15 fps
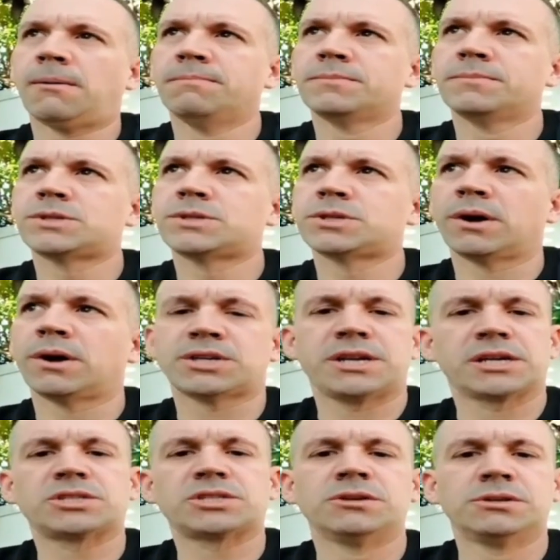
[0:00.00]
So it's
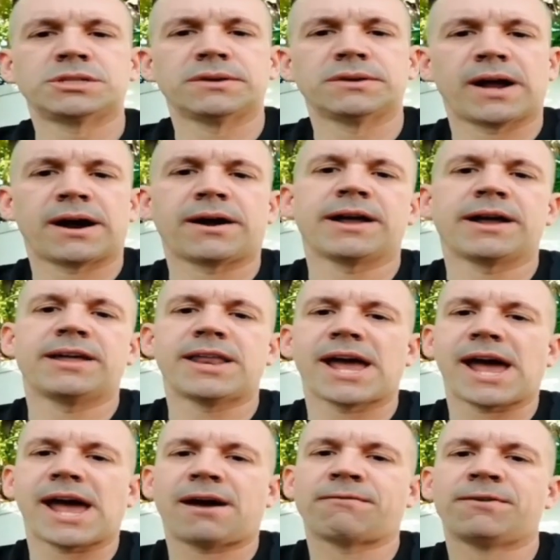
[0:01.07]
an exclusive area, and
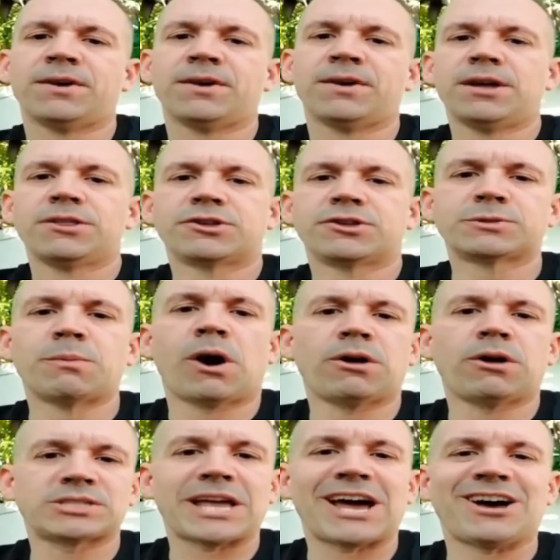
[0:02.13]
to have the
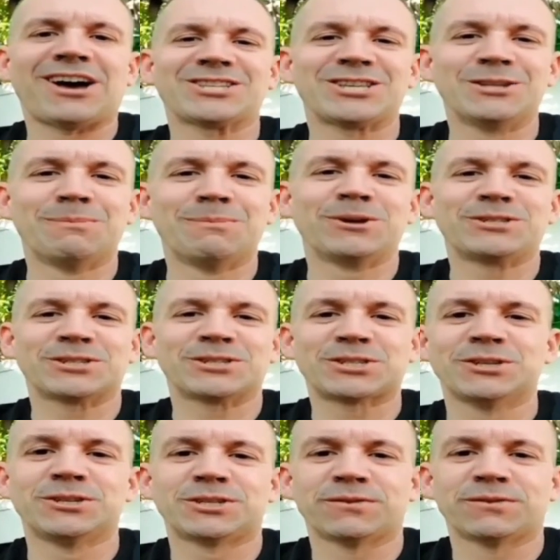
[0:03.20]
smallest house in the most
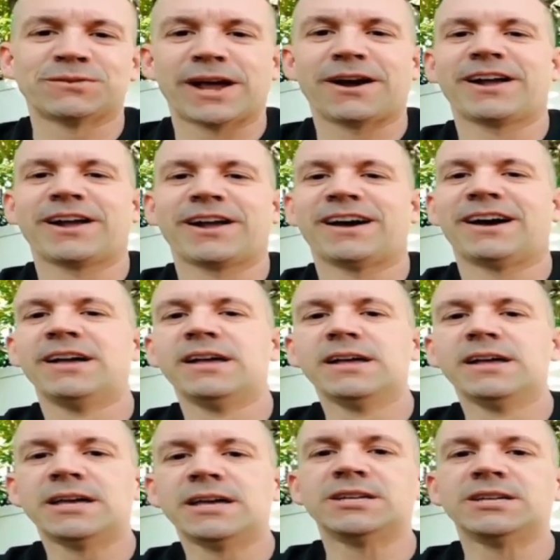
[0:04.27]
exclusive area
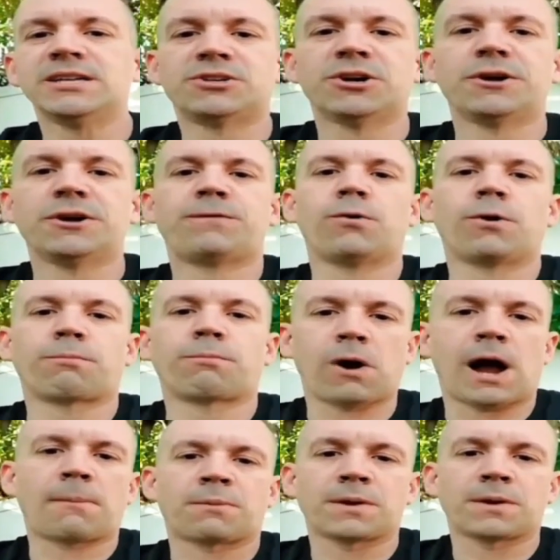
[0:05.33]
is good for
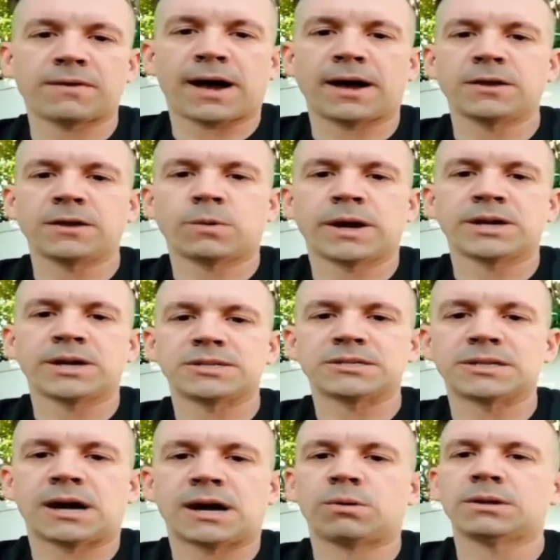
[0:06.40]
property
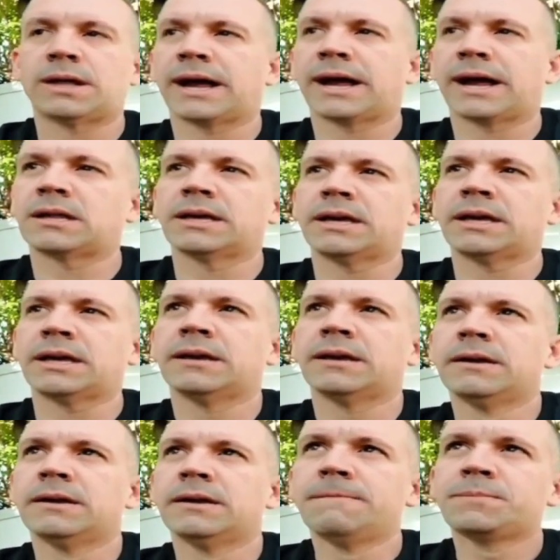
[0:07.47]
valuations. I will
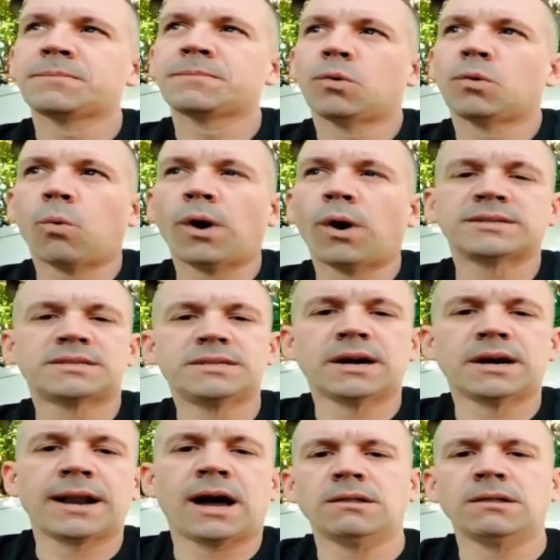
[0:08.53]
likely, once
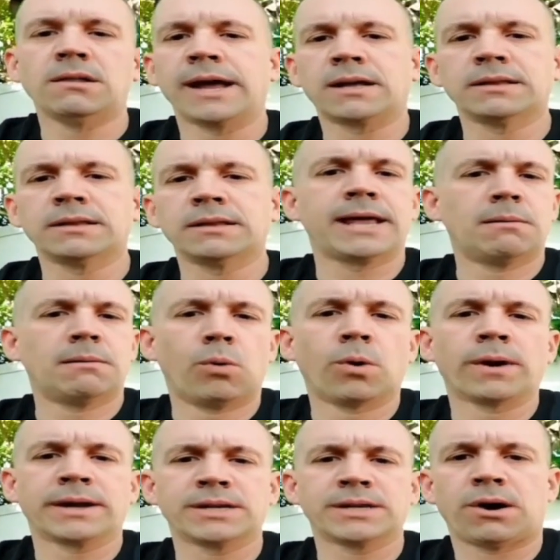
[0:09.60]
done, I'll likely get a
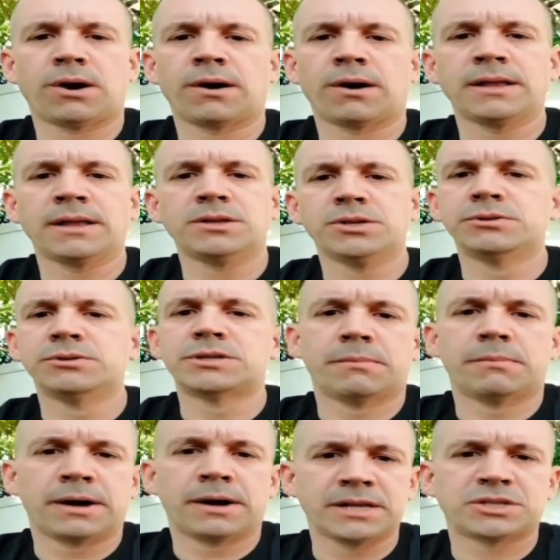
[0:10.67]
mortgage on it, use
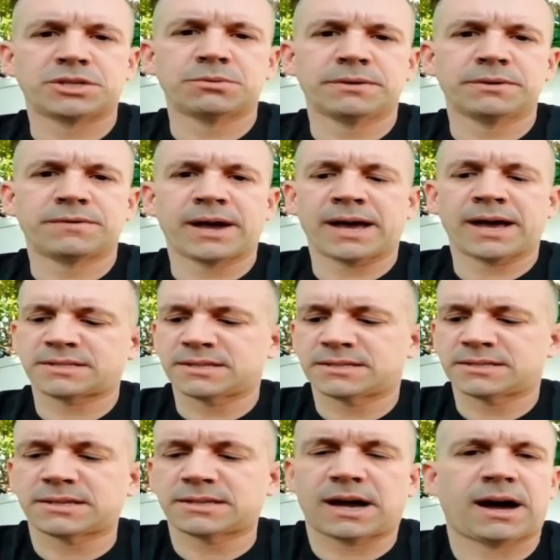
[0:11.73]
the money to invest
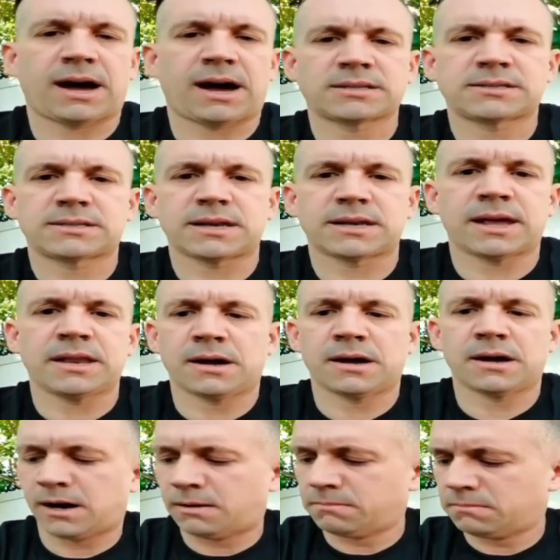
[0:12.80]
in stocks, and
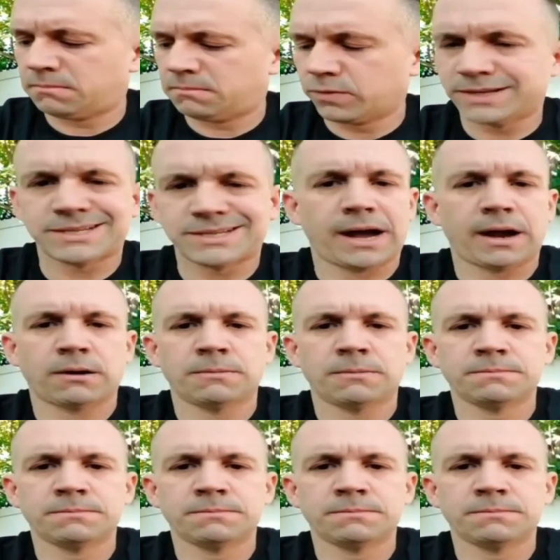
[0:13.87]
retire.